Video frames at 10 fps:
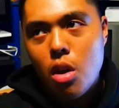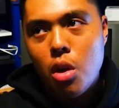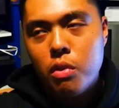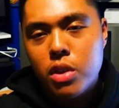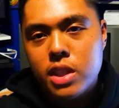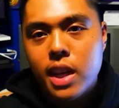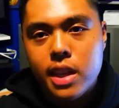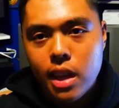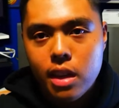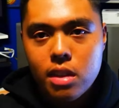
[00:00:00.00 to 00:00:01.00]
over a
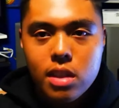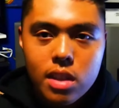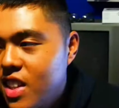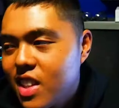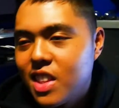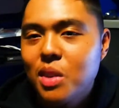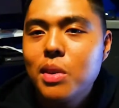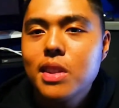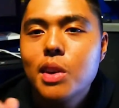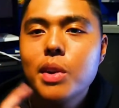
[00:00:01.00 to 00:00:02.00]
decade, the
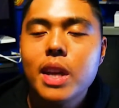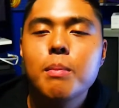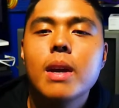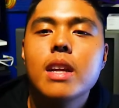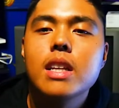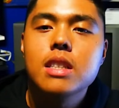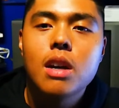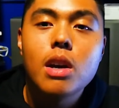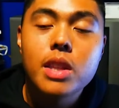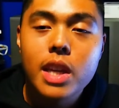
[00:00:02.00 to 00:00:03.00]
one that I recommend is called